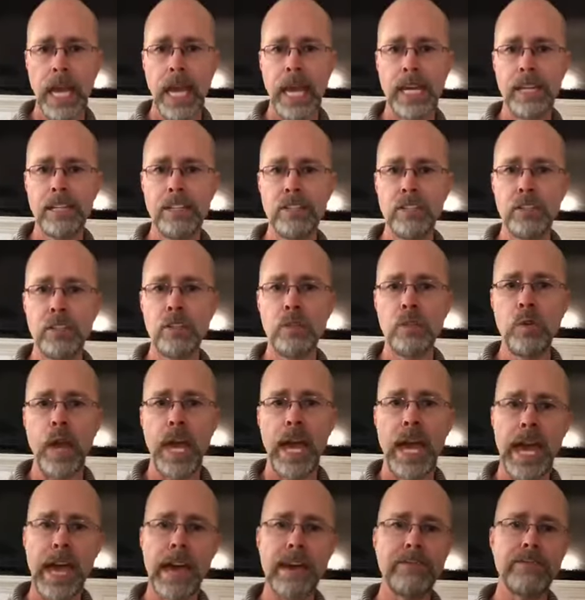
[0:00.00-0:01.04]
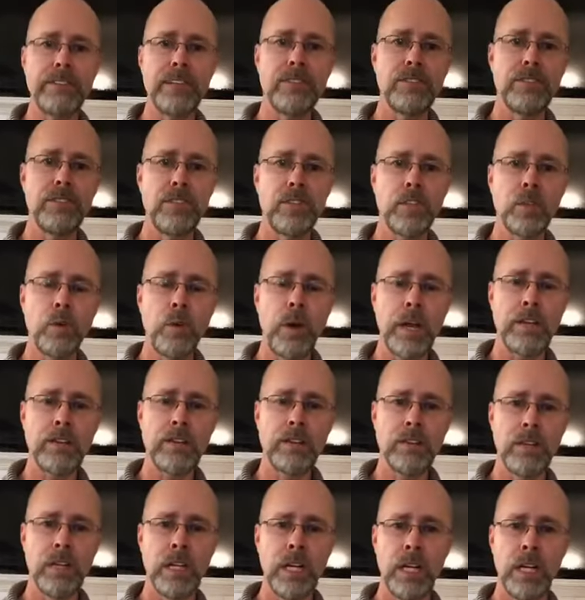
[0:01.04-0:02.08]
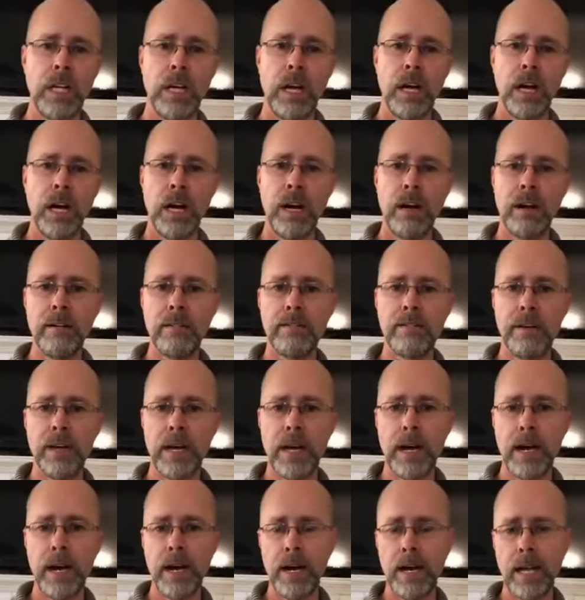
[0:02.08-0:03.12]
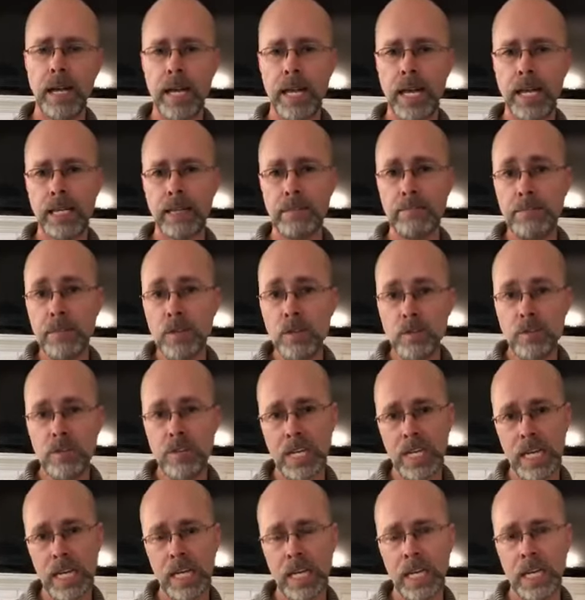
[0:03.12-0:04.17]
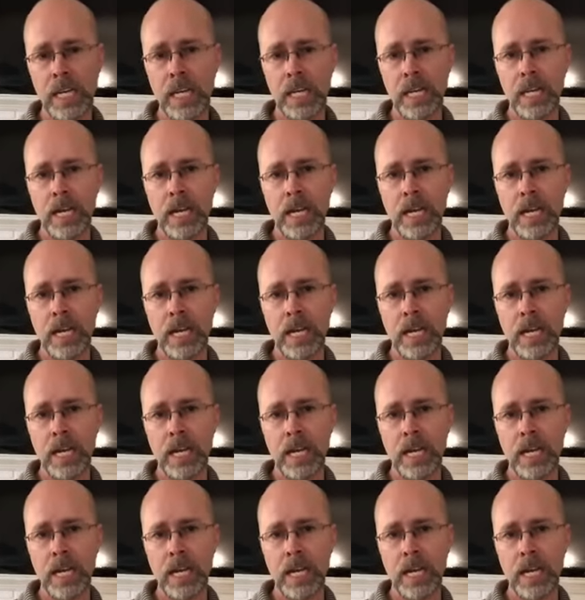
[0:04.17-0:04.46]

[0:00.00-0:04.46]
and to have the situation of uh, like a mutiny